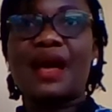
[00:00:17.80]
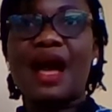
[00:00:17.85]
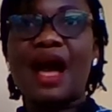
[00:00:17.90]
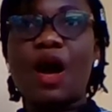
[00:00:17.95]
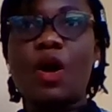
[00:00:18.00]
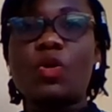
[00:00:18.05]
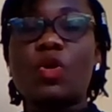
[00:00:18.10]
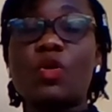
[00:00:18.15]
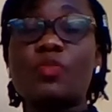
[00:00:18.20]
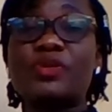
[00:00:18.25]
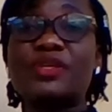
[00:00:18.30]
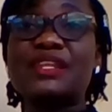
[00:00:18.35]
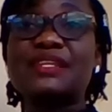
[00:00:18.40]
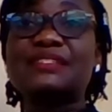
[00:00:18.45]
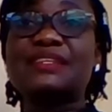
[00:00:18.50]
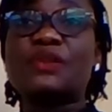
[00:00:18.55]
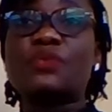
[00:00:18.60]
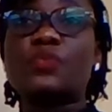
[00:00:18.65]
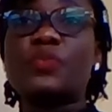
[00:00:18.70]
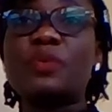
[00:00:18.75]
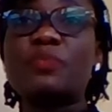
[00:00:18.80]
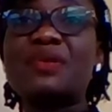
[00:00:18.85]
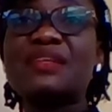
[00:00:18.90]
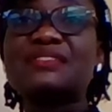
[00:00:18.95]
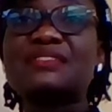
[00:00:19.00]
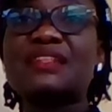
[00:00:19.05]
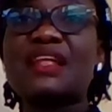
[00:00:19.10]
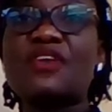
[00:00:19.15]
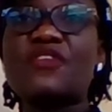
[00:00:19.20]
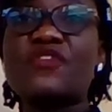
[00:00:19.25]
How Community and
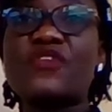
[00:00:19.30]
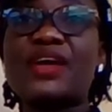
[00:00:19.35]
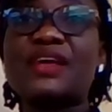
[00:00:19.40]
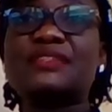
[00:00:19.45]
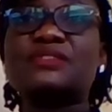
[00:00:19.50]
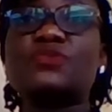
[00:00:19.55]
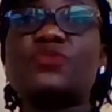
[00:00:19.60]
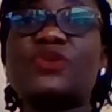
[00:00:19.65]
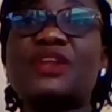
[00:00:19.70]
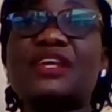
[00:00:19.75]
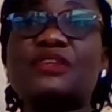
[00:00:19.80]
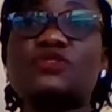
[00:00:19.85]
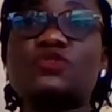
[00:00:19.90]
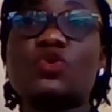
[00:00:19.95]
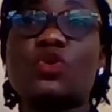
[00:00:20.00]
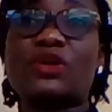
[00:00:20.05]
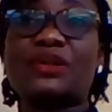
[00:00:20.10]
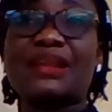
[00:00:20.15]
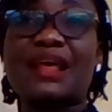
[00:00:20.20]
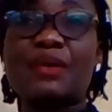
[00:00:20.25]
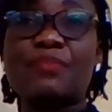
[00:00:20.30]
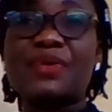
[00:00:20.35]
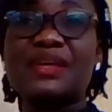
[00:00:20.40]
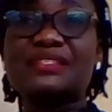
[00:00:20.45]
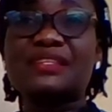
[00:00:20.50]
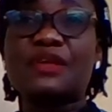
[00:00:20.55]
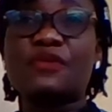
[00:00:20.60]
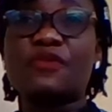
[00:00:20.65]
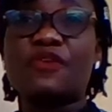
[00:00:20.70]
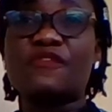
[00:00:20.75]
Women's Land Rights Relate to
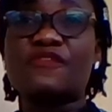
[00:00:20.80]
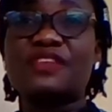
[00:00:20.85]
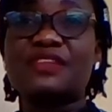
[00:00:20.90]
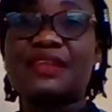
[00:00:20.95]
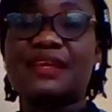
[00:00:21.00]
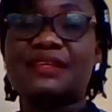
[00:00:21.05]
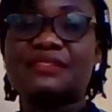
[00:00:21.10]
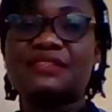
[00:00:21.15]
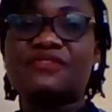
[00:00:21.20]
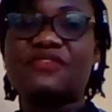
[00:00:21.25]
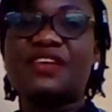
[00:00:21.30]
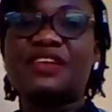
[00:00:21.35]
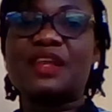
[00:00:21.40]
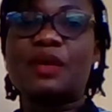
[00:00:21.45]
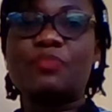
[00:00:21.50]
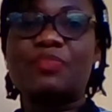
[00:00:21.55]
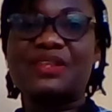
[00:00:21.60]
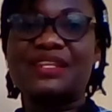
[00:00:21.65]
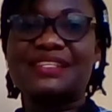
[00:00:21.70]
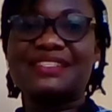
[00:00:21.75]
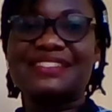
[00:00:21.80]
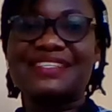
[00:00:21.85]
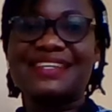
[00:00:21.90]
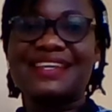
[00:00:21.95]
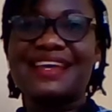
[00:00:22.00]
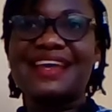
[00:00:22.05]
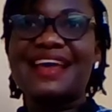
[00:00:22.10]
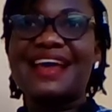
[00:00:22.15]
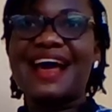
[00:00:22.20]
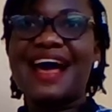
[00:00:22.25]
Climate and COVID-19
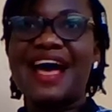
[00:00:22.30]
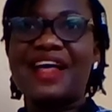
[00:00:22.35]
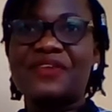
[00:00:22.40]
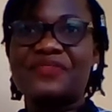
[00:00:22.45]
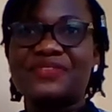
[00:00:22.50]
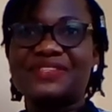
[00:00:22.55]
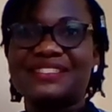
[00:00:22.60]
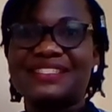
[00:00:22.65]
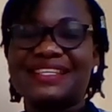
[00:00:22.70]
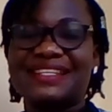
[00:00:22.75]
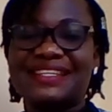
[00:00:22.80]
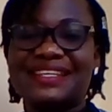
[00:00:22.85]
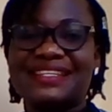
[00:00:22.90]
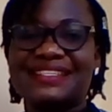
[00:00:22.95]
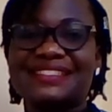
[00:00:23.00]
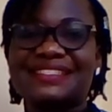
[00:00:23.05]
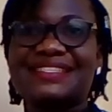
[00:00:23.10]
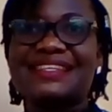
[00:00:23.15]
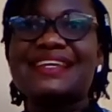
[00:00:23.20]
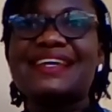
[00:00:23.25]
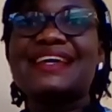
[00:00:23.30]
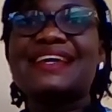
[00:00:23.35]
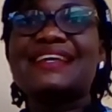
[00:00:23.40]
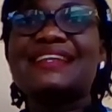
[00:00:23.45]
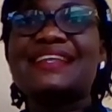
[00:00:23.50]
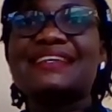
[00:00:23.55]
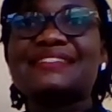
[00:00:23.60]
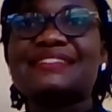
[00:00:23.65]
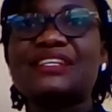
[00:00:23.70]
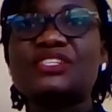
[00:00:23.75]
Vulnerability and Resilience.
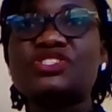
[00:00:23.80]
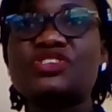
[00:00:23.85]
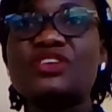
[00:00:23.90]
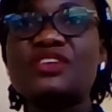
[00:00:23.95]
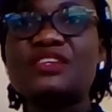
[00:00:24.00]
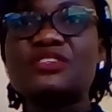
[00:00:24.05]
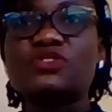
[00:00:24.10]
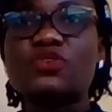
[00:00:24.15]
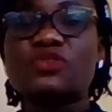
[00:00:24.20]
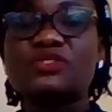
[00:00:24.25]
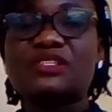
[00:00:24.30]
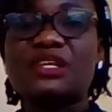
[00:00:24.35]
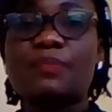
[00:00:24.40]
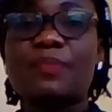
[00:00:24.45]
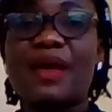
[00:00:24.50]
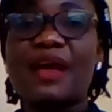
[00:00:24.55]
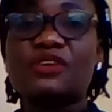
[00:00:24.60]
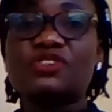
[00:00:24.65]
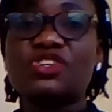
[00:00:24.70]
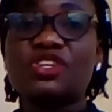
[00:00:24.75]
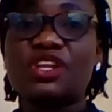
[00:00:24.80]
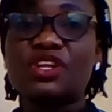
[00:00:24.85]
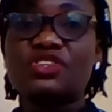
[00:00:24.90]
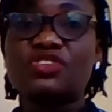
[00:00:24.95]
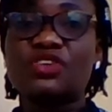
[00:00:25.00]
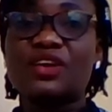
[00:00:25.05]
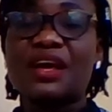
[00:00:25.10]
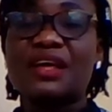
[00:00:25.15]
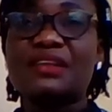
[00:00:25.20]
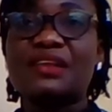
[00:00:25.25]
The session is hosted by
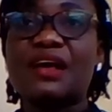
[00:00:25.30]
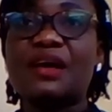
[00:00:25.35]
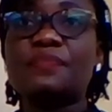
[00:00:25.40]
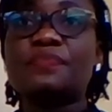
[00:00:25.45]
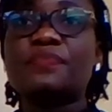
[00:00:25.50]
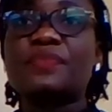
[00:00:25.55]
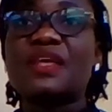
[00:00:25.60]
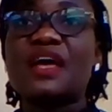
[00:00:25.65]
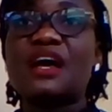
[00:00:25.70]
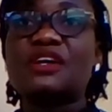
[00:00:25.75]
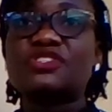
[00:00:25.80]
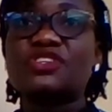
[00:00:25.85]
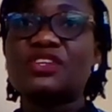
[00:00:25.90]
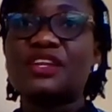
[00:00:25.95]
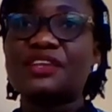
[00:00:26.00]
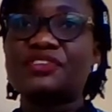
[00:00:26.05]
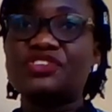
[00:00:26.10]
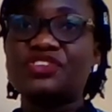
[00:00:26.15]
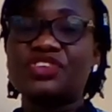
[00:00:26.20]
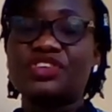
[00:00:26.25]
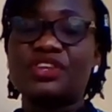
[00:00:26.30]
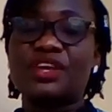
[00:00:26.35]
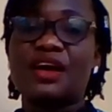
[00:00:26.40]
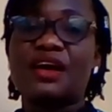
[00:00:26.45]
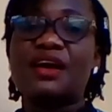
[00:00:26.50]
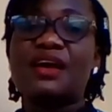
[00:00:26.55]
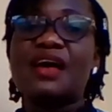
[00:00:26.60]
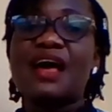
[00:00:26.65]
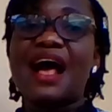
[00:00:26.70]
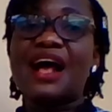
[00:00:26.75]
ActionAid Uganda, ActionAid
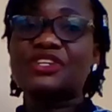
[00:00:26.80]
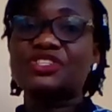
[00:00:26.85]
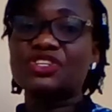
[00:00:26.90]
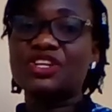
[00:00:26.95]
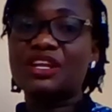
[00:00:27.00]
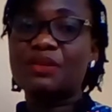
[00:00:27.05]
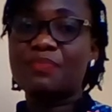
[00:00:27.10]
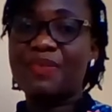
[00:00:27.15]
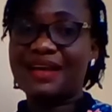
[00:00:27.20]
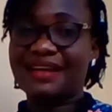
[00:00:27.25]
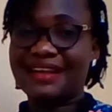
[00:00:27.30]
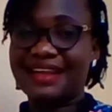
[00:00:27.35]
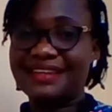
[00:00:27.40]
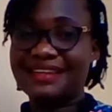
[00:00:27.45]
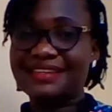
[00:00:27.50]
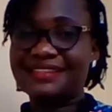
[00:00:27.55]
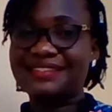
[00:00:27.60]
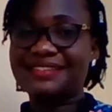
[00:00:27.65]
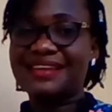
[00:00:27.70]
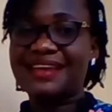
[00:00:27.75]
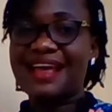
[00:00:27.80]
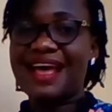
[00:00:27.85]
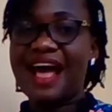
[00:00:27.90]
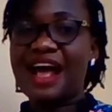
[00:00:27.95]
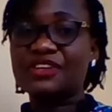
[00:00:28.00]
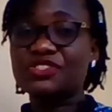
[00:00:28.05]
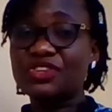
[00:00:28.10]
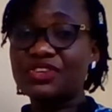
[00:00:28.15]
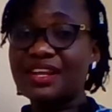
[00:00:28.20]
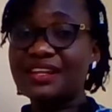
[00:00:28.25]
Kenya, ActionAid Bangladesh,
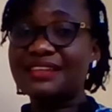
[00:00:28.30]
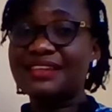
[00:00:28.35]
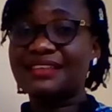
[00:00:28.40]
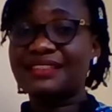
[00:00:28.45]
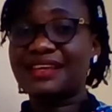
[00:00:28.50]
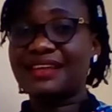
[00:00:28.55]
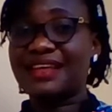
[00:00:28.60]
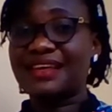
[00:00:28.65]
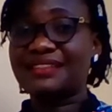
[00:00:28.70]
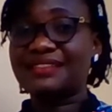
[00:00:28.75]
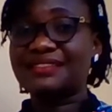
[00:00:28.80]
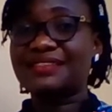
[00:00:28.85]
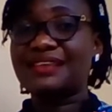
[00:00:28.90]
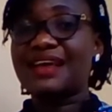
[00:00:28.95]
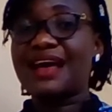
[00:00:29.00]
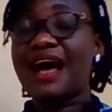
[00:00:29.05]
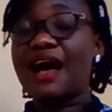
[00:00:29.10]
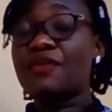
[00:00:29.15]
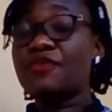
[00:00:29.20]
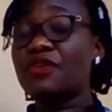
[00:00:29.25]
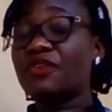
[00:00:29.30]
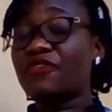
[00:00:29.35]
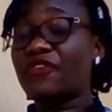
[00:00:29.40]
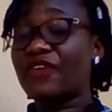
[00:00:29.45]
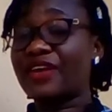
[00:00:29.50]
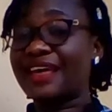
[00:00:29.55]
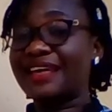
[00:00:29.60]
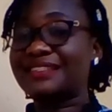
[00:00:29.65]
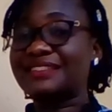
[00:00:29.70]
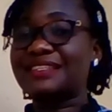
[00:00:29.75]
ActionAid Netherlands,
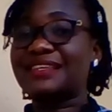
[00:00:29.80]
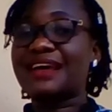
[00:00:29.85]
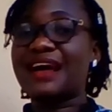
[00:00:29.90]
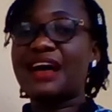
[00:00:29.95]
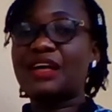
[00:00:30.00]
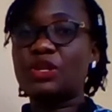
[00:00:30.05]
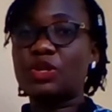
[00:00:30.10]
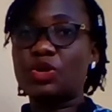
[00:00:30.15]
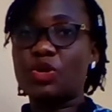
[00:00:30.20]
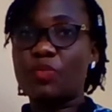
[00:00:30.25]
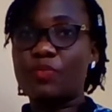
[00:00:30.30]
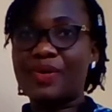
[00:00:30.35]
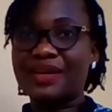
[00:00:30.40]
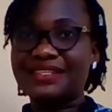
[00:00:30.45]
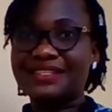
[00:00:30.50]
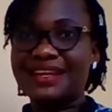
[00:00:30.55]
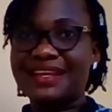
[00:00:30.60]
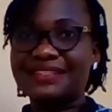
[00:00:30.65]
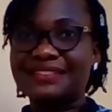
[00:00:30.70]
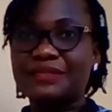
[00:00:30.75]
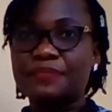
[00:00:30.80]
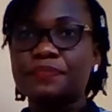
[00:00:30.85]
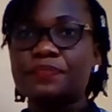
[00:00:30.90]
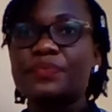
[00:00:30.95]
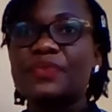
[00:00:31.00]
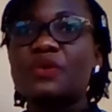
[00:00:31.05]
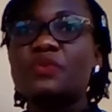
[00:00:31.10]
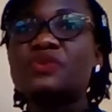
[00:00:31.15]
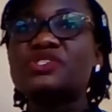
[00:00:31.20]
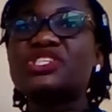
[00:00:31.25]
not forgetting our local partners.
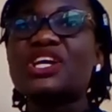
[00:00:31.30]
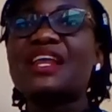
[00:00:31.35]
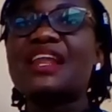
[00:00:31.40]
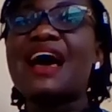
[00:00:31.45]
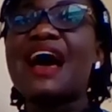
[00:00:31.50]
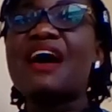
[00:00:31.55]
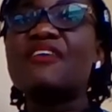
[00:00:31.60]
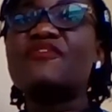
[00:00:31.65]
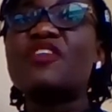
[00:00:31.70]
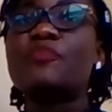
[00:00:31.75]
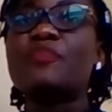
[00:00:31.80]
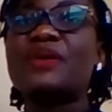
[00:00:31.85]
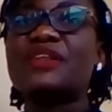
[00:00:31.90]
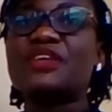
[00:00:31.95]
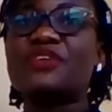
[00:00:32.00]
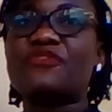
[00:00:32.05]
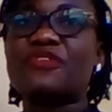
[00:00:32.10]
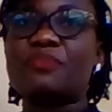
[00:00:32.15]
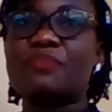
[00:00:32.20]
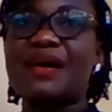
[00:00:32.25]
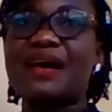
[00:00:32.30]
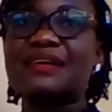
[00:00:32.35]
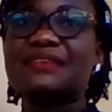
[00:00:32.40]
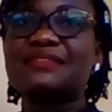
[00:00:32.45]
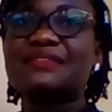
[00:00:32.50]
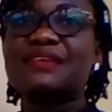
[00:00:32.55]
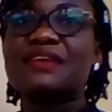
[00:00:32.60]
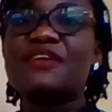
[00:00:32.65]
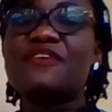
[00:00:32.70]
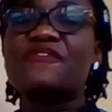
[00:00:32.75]
We shall have opening
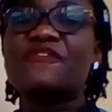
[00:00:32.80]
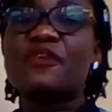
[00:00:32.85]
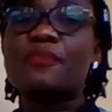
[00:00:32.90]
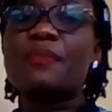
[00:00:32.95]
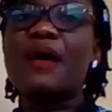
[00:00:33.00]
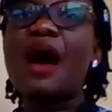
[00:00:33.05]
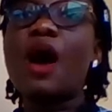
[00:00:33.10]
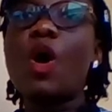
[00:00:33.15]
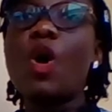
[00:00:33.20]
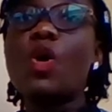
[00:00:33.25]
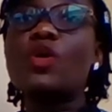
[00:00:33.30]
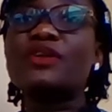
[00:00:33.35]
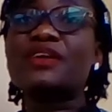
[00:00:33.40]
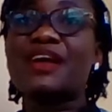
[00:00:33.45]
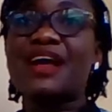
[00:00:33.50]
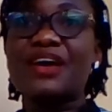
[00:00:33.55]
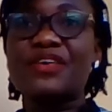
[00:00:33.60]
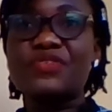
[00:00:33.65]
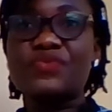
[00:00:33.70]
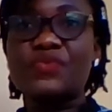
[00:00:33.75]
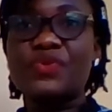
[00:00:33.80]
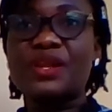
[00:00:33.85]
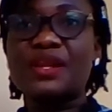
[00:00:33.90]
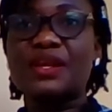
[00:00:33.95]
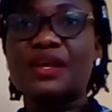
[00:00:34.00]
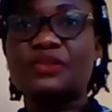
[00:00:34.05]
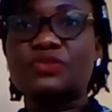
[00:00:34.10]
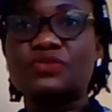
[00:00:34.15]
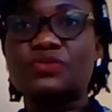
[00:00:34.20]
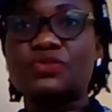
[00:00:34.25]
remarks from our own
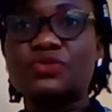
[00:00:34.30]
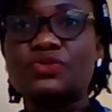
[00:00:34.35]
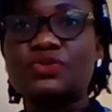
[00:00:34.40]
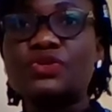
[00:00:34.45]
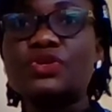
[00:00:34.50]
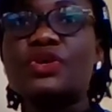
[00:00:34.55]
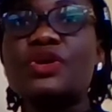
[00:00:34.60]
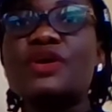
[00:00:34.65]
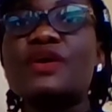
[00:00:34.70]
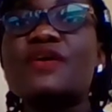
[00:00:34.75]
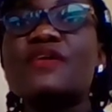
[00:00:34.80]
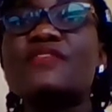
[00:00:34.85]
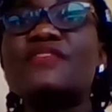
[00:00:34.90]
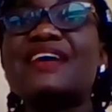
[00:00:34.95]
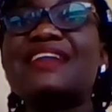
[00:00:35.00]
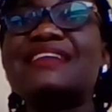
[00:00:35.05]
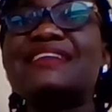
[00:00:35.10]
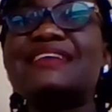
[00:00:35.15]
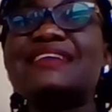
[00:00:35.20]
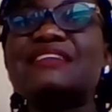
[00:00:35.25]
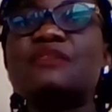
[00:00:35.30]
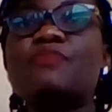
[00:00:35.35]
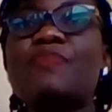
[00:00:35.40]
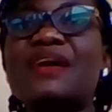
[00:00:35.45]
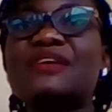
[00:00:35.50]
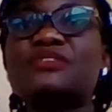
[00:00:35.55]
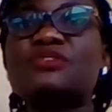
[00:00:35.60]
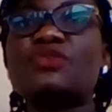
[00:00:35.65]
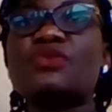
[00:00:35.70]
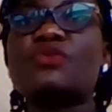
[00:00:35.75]
Catherine Gatundu, the
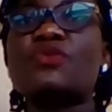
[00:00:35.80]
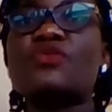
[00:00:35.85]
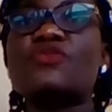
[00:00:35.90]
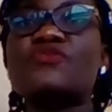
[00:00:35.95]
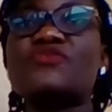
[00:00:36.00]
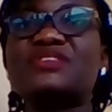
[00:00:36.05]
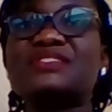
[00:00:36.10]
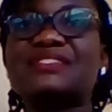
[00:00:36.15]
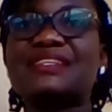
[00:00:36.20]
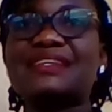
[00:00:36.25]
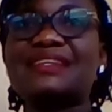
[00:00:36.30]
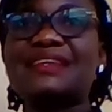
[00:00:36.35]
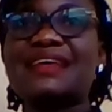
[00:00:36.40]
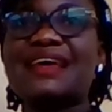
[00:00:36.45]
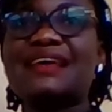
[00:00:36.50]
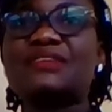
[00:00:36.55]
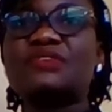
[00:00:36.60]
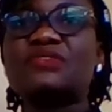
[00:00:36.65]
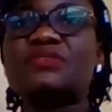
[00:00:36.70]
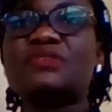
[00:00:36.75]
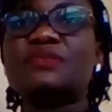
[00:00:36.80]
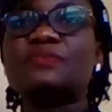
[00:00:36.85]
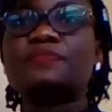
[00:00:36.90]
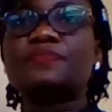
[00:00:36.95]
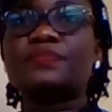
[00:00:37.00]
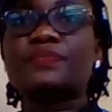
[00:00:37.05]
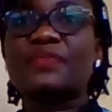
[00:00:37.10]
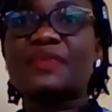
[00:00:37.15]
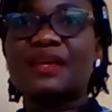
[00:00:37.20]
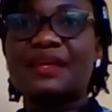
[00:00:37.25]
lead person on resilient
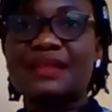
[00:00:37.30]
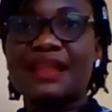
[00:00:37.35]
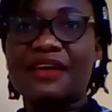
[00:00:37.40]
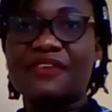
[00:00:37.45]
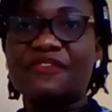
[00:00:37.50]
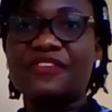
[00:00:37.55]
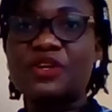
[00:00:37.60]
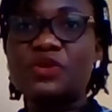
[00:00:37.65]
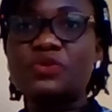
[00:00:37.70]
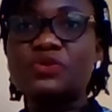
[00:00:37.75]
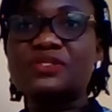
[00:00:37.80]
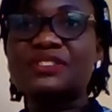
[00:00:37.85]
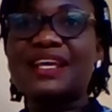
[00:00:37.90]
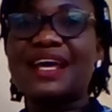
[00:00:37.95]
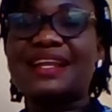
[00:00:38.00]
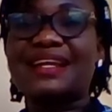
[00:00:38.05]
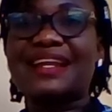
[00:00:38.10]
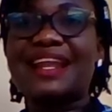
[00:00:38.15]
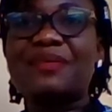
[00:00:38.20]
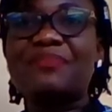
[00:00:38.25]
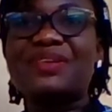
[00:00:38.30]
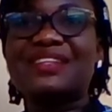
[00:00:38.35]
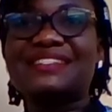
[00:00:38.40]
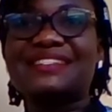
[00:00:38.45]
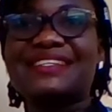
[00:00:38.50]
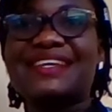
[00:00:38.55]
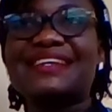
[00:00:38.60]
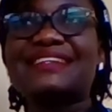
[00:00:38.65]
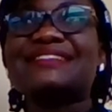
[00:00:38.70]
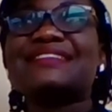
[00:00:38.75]
livelihoods and
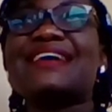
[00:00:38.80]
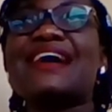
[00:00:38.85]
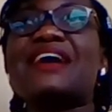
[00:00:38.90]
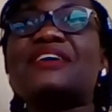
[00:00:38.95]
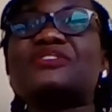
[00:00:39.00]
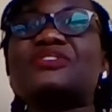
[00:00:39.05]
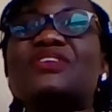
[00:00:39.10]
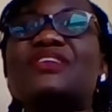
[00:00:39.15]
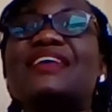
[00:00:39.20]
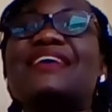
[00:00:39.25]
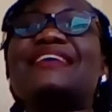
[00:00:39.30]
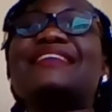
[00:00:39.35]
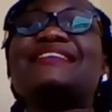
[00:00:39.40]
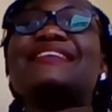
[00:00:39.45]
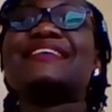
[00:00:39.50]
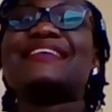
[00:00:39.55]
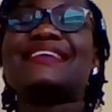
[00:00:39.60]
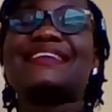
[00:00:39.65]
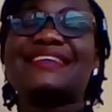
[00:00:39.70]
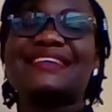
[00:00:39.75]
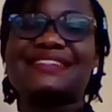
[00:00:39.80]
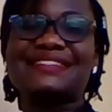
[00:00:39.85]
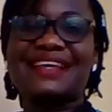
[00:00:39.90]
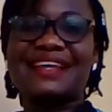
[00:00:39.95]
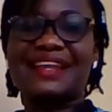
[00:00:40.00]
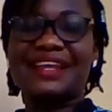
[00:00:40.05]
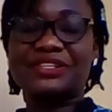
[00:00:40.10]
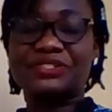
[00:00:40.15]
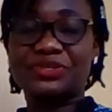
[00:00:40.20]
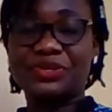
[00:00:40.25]
climate change, ActionAid
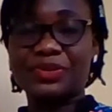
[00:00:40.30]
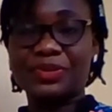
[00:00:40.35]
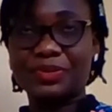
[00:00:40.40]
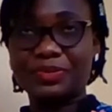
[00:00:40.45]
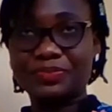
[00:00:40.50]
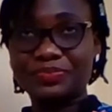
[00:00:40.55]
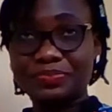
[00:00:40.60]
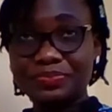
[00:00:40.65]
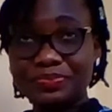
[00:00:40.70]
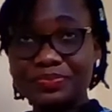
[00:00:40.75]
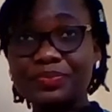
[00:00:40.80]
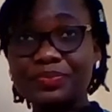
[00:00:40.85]
International.